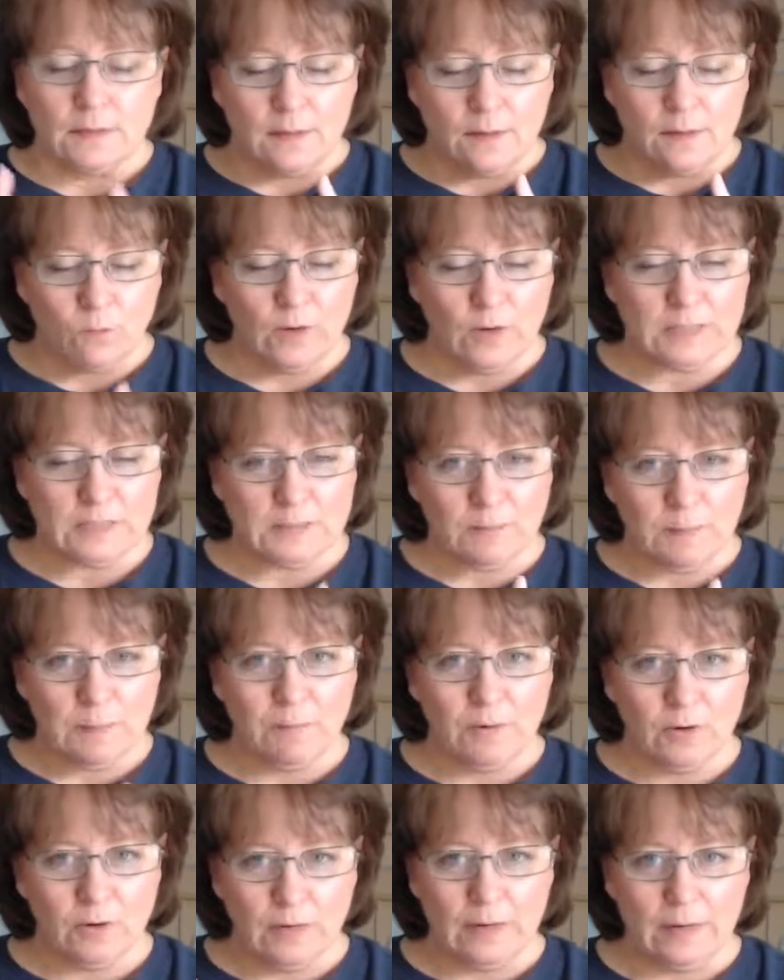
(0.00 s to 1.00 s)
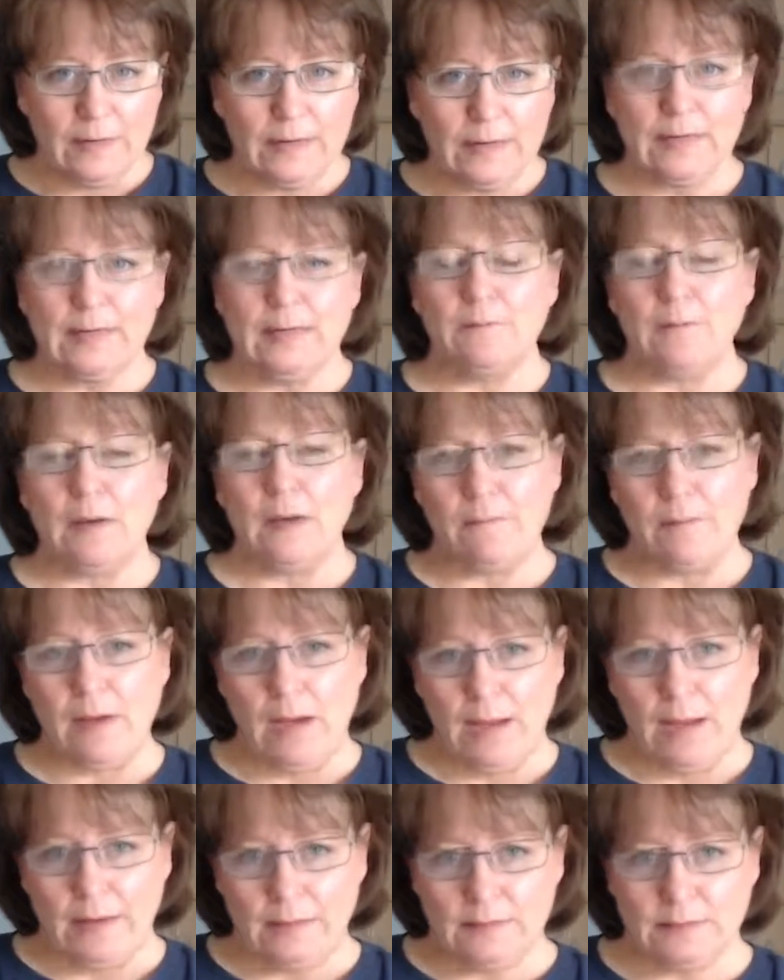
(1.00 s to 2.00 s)
What's been percolating in my
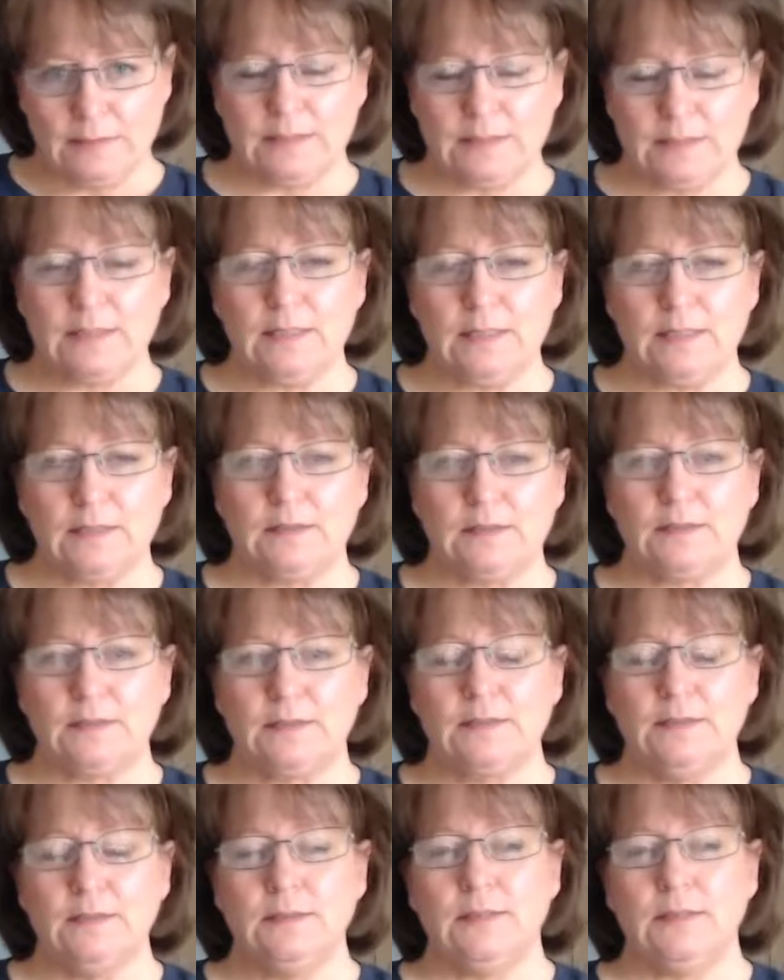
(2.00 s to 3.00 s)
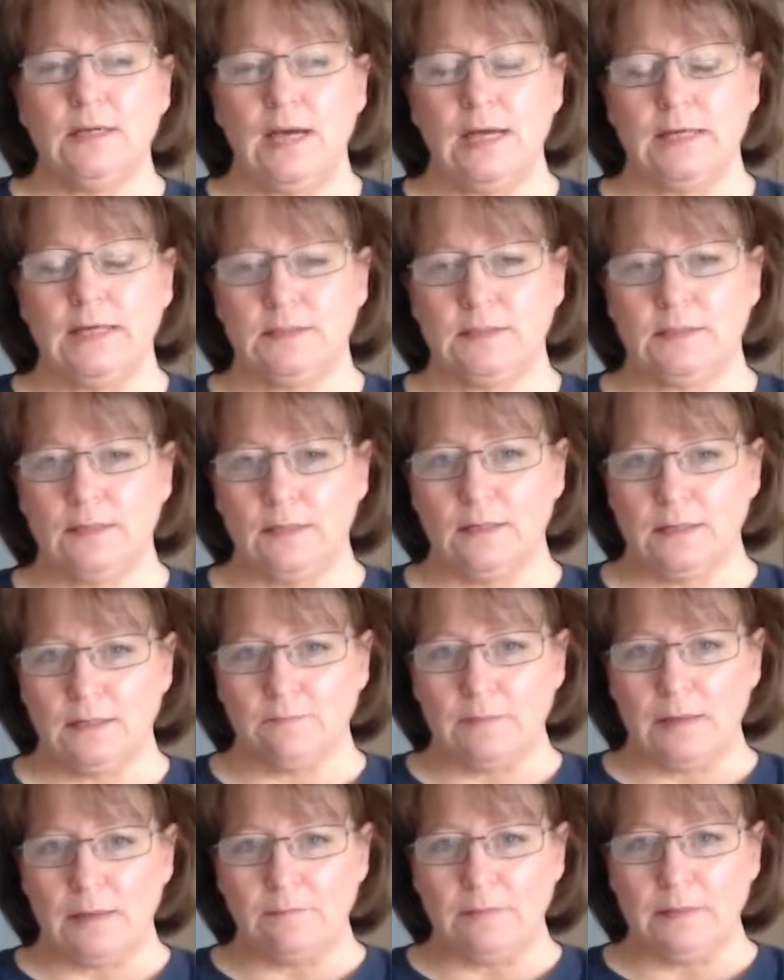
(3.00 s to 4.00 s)
mind since I started
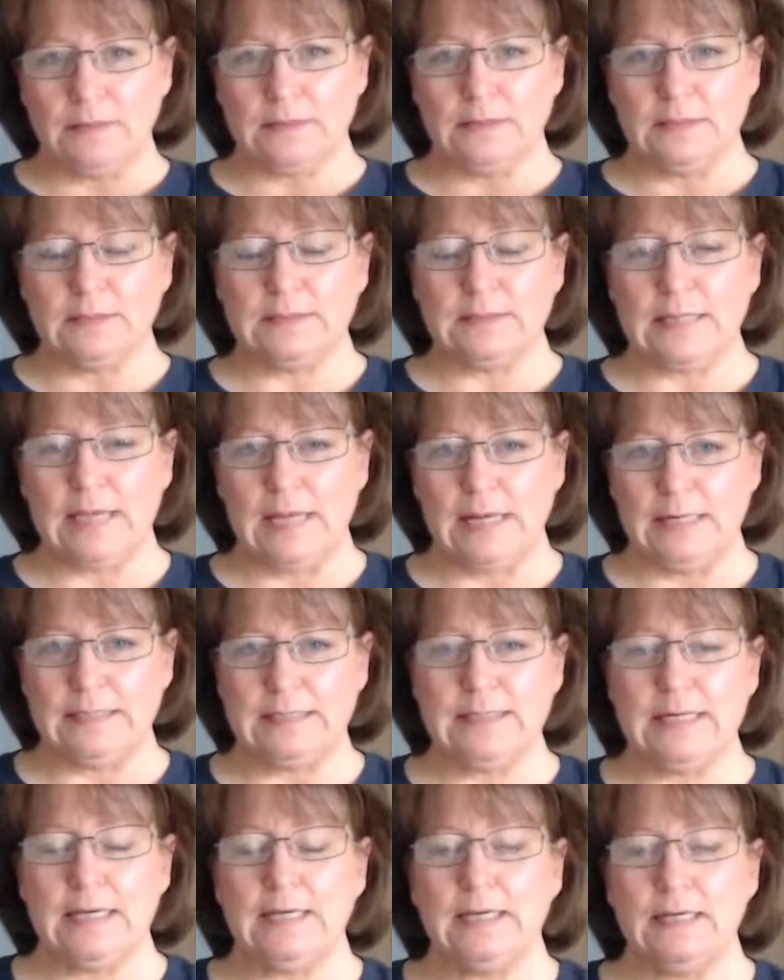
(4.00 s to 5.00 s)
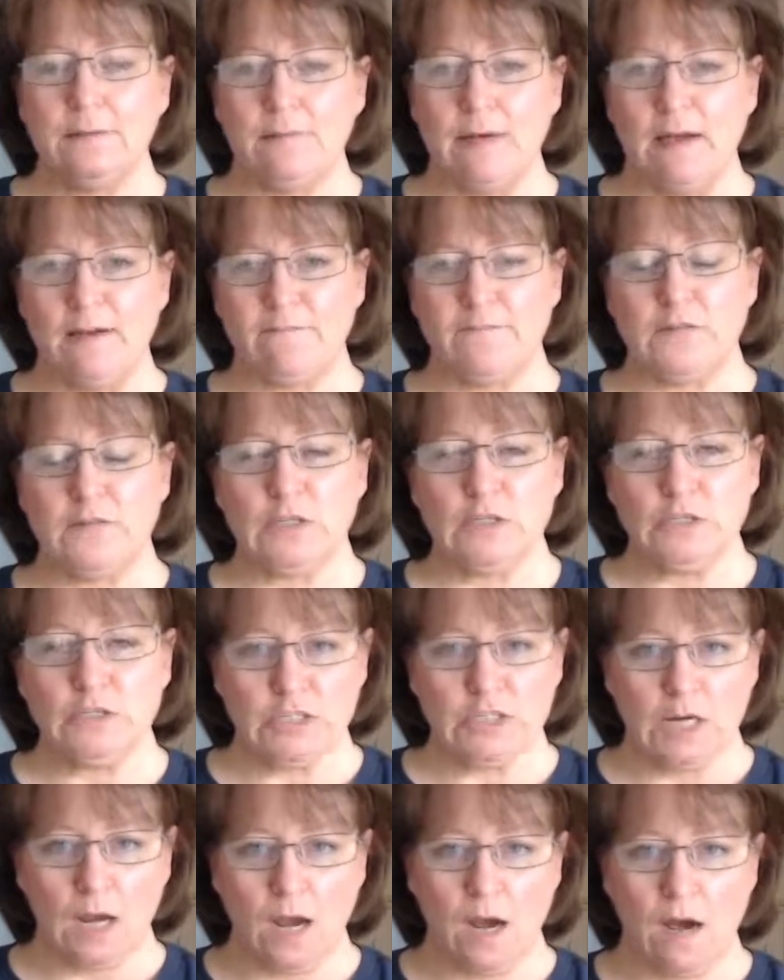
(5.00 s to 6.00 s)
my business and attended my
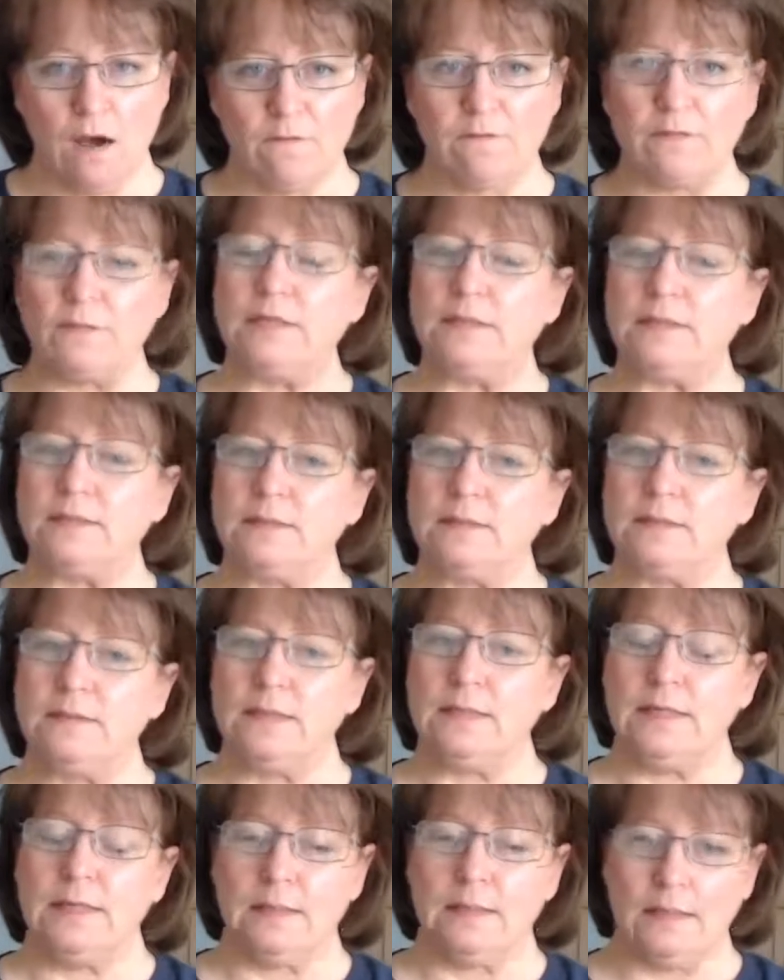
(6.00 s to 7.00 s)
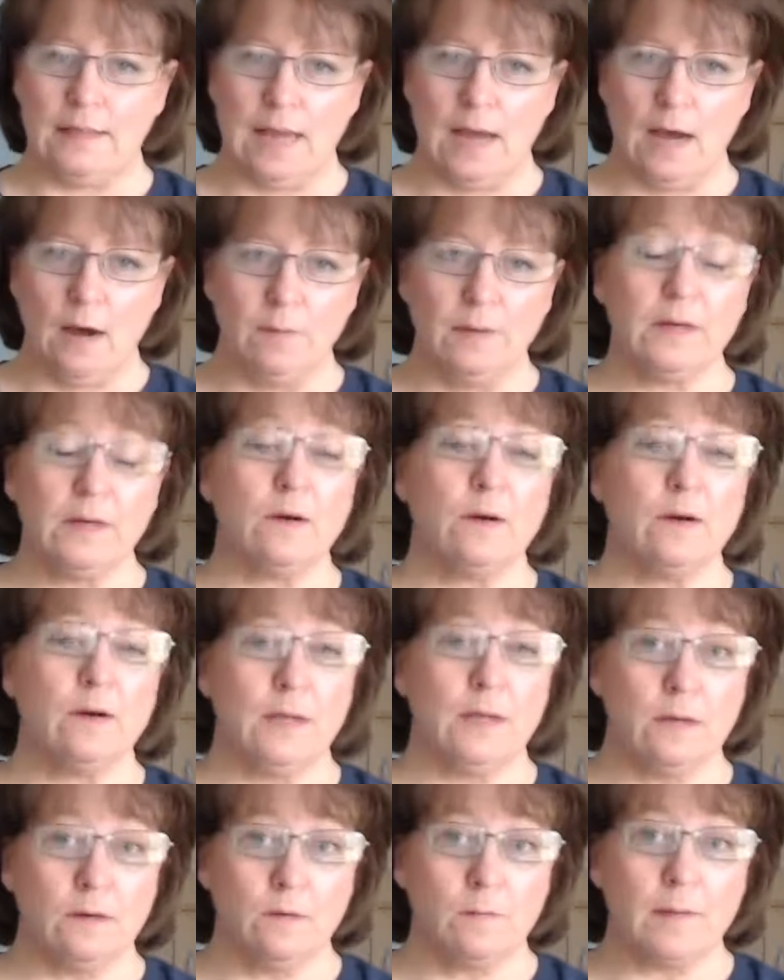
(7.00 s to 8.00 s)
first conference in
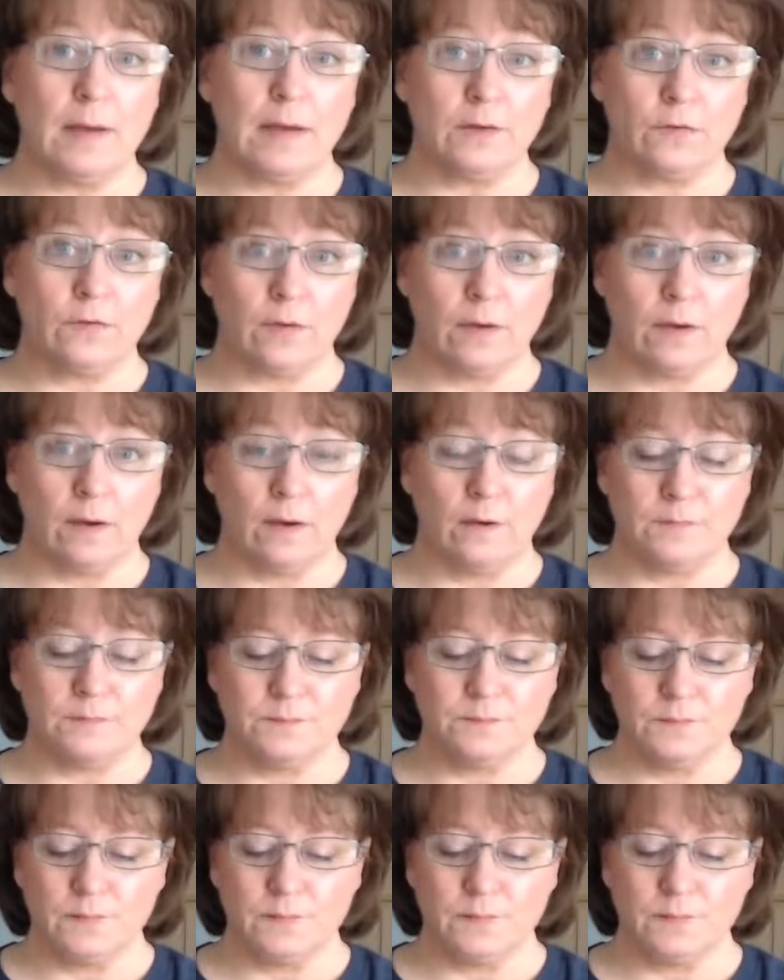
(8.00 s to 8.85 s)
Albuquerque, New Mexico.